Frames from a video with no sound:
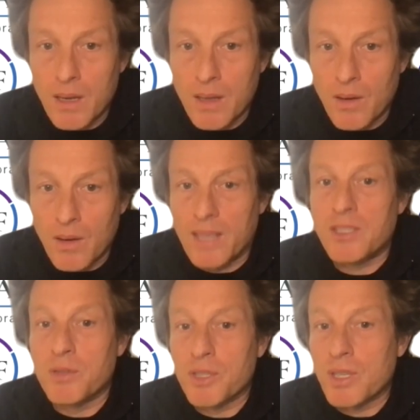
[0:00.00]
Okay, so
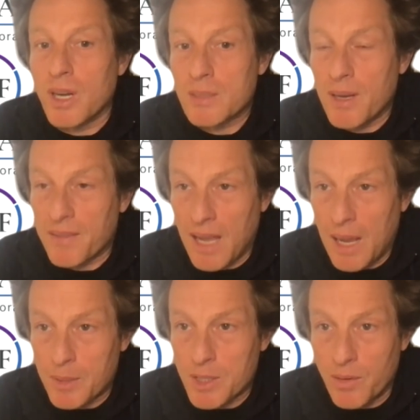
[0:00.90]
you just talked about the
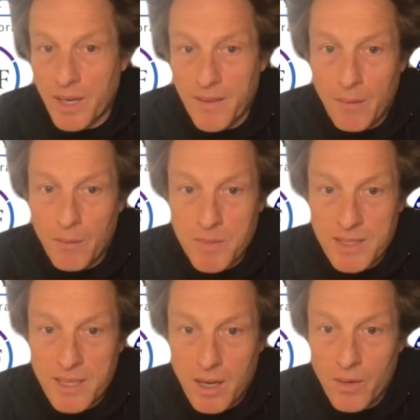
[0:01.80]
hypotonia. That was my
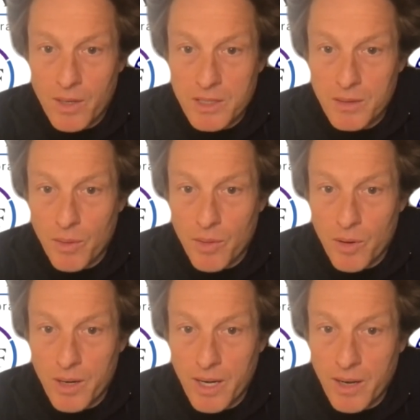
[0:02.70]
second question. The
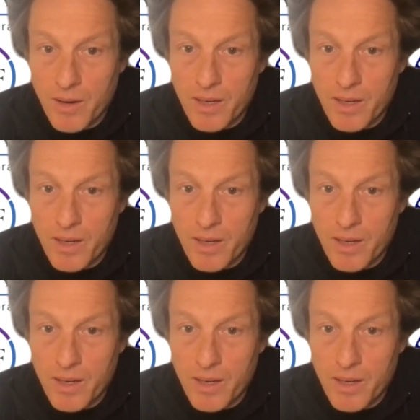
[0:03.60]
third here